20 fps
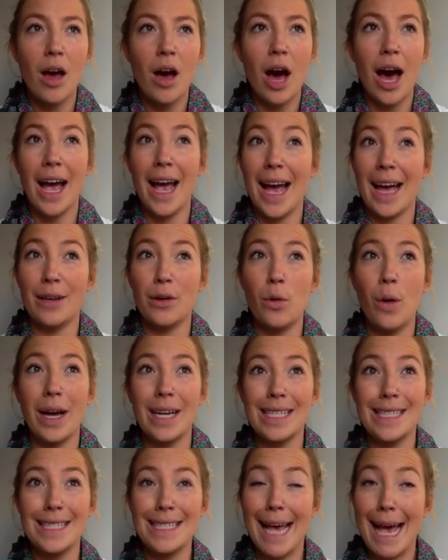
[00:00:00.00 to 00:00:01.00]
I had quite
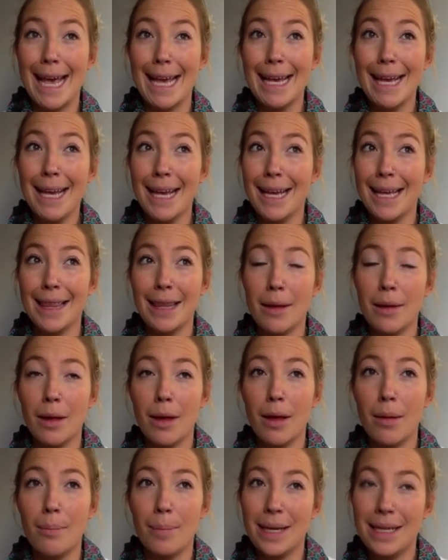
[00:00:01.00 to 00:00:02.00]
a say in
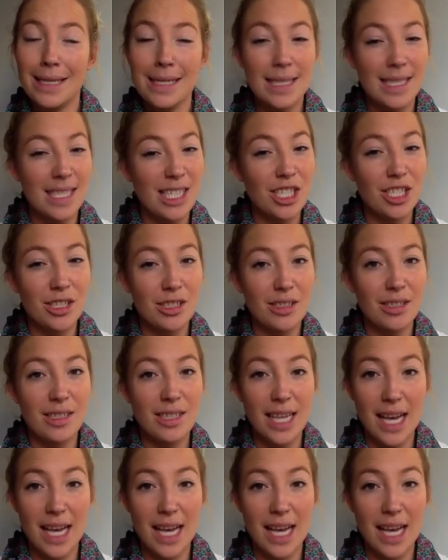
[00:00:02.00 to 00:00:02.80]
the big decisions